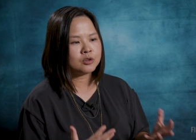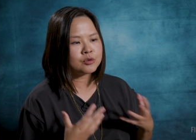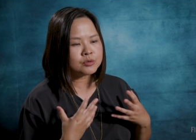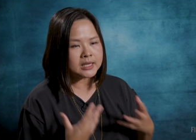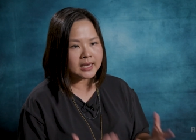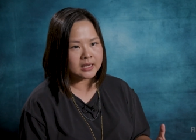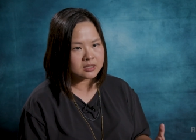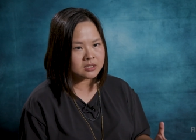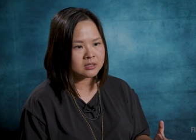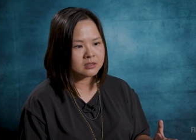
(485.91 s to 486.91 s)

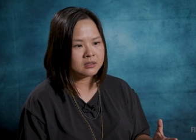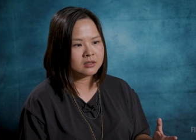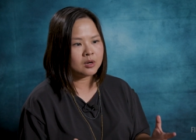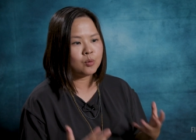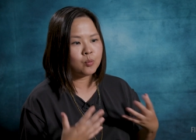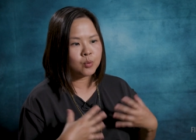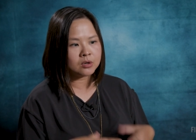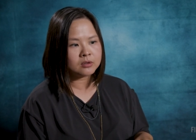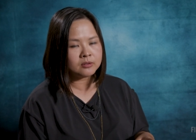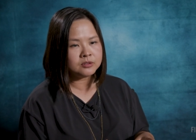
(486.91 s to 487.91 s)
create a
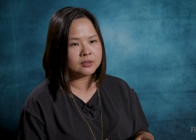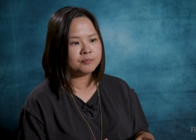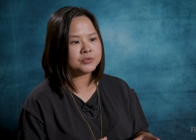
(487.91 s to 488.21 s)
world